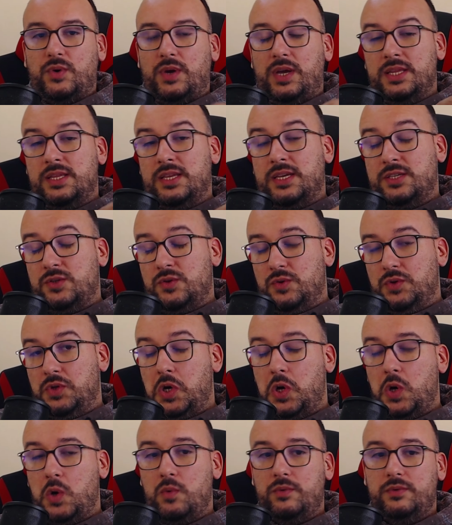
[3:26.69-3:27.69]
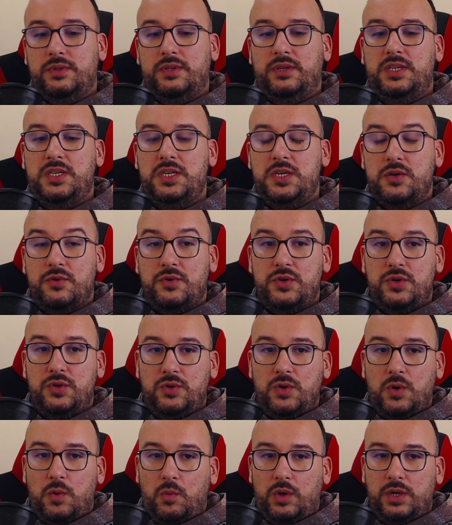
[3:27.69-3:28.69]
And as you know, here you
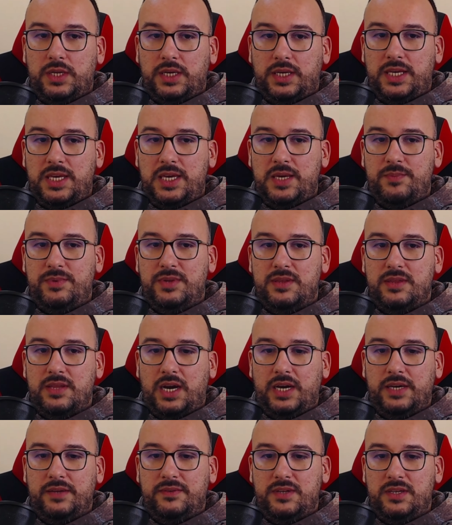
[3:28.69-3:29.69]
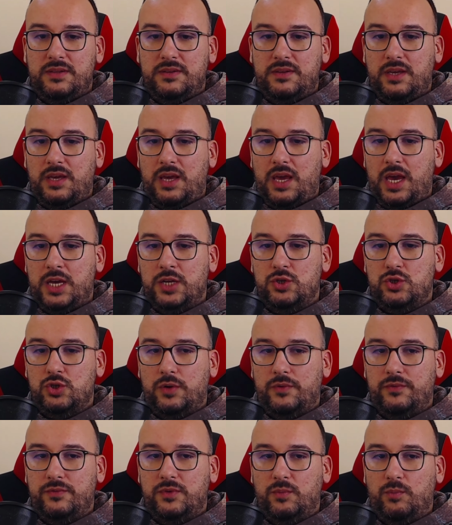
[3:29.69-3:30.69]
don't want to keep the knight in the edge
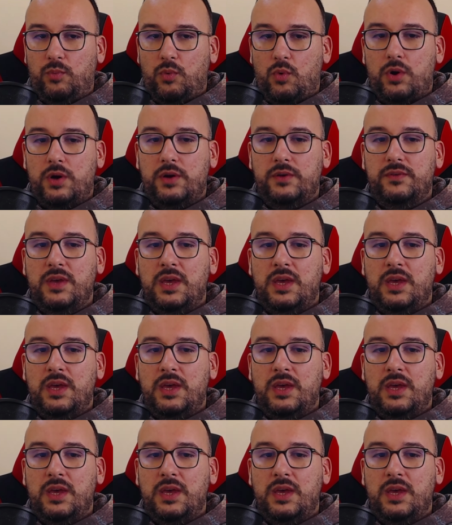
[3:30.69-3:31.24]
of the board.